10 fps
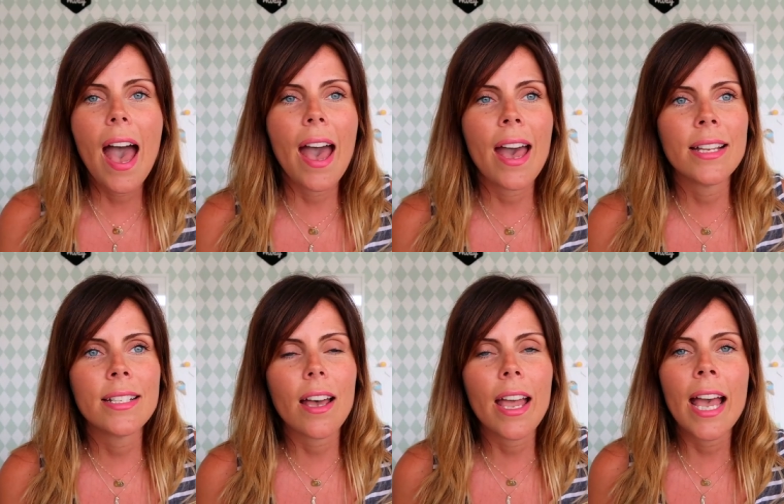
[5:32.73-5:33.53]

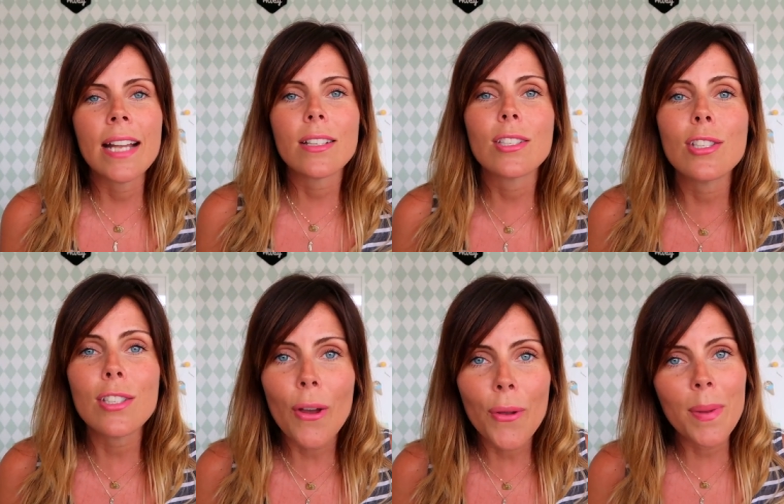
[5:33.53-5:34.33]
and I had
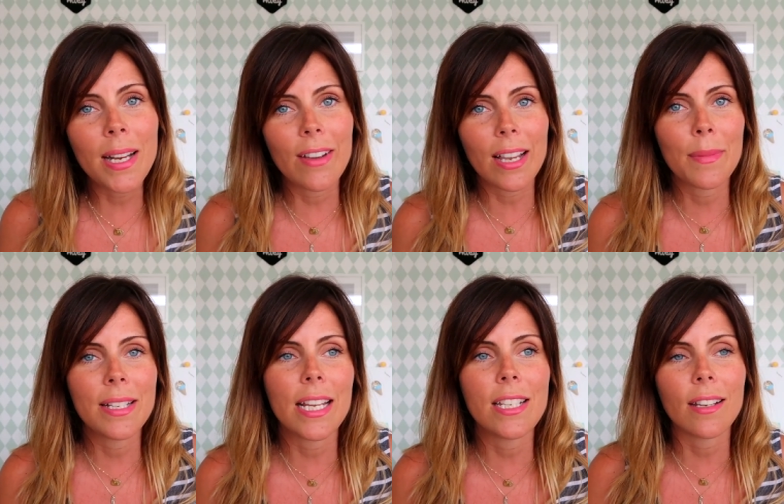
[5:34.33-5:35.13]
so many
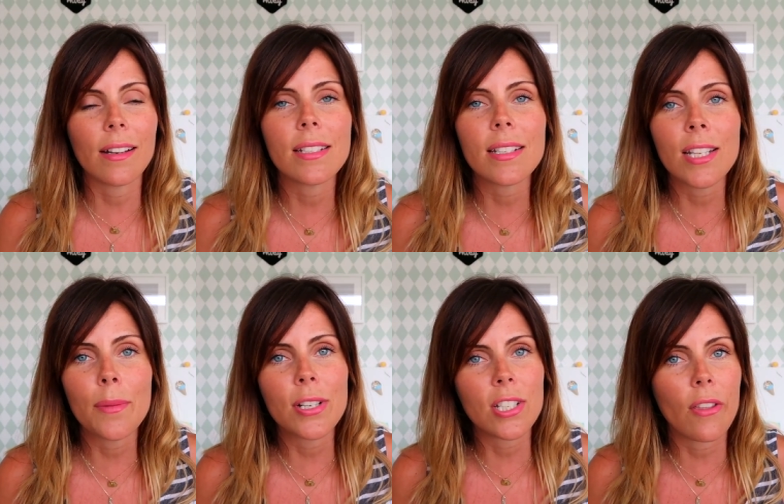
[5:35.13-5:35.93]
recommendations
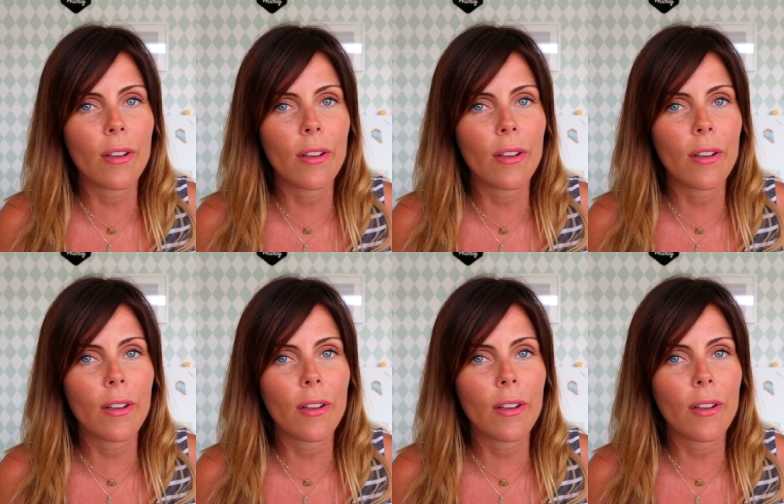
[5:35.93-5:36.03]
so much so